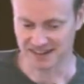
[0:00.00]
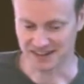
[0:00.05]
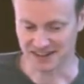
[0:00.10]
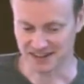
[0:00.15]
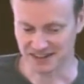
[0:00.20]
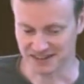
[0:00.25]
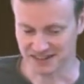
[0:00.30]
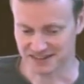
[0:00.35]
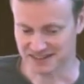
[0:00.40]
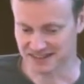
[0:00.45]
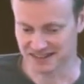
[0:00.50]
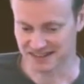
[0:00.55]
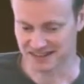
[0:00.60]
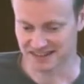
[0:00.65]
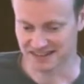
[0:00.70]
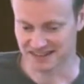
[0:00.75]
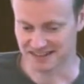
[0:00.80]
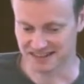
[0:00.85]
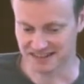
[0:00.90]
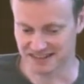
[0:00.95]
And
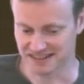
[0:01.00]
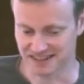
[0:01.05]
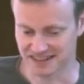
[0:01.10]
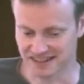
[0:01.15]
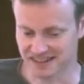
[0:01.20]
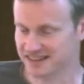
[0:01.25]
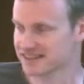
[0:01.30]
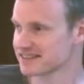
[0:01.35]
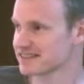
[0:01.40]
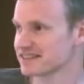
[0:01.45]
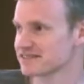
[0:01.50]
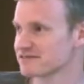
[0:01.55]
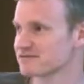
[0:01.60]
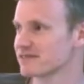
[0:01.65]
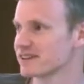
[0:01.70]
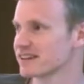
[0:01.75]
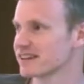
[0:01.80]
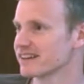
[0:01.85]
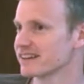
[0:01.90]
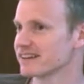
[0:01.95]
this is
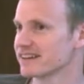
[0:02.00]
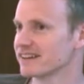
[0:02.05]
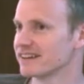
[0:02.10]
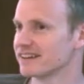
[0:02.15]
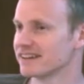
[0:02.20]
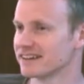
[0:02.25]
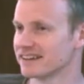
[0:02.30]
really